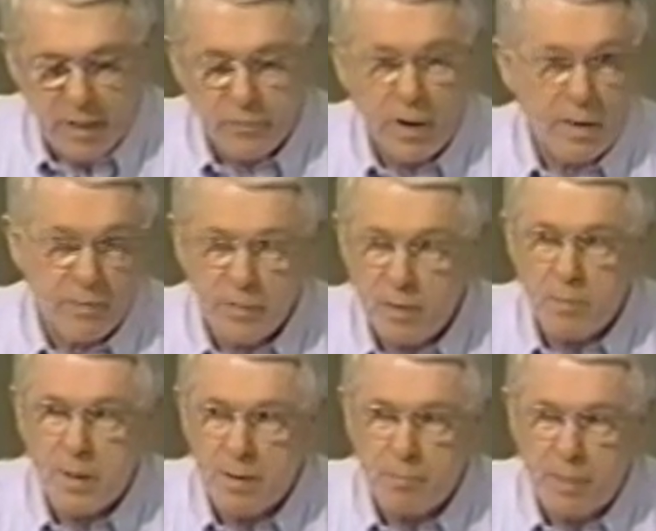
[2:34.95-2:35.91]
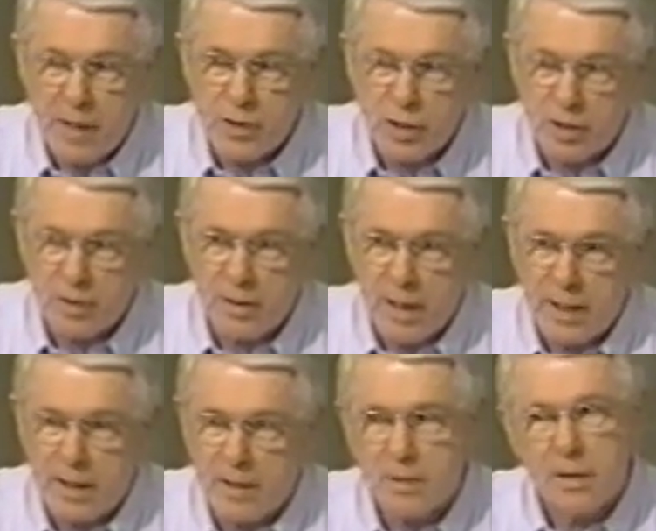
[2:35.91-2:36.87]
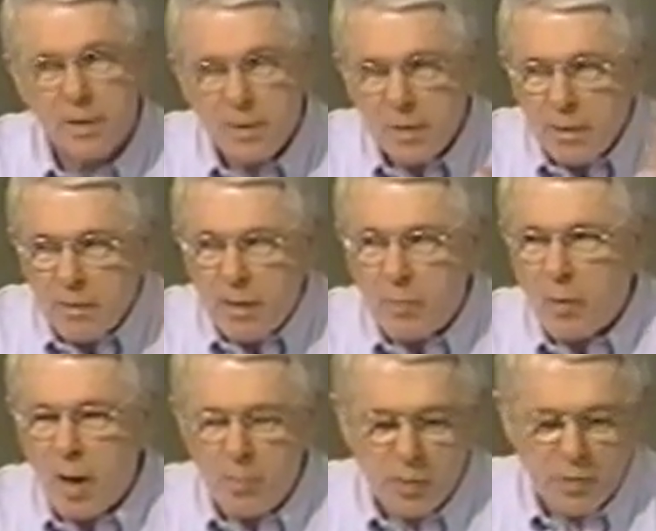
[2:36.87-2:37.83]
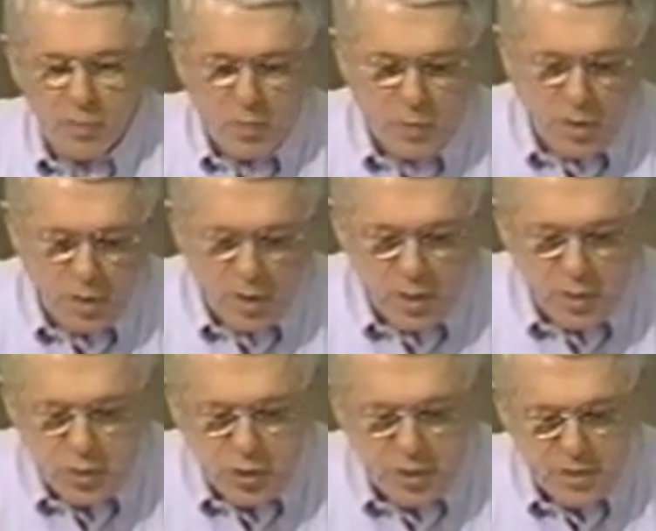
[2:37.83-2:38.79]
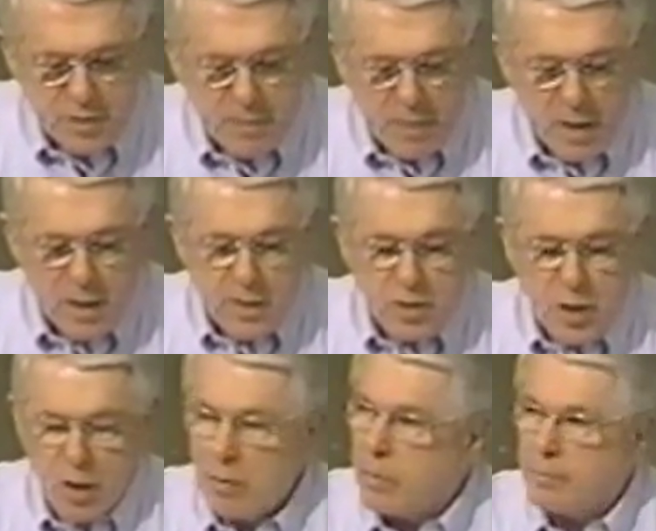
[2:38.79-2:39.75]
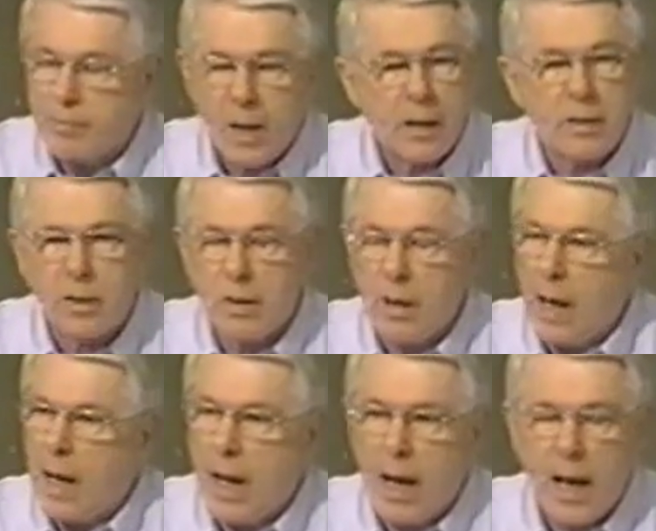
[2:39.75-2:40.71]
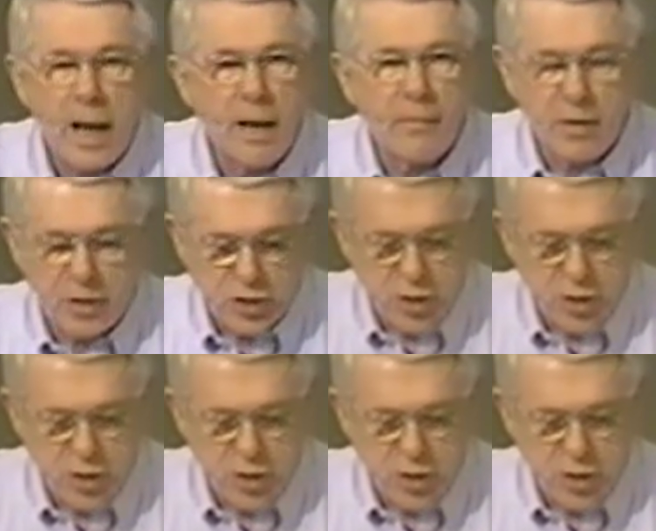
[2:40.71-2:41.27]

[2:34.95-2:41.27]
out rather than being patient and letting them come to their own conclusions. So I have an